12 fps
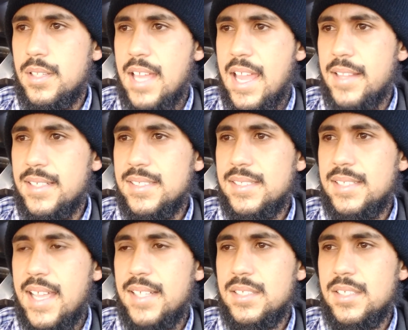that the
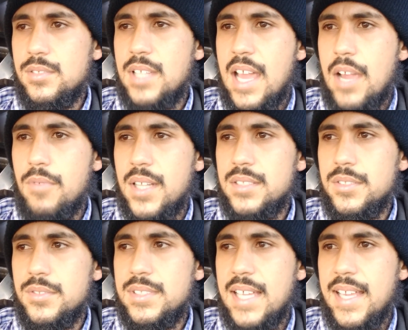state does not want
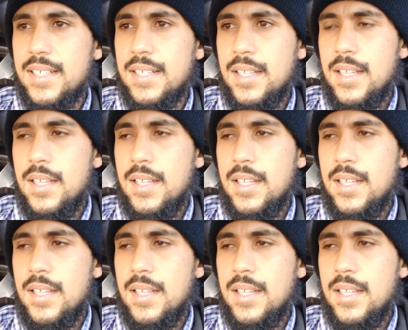to take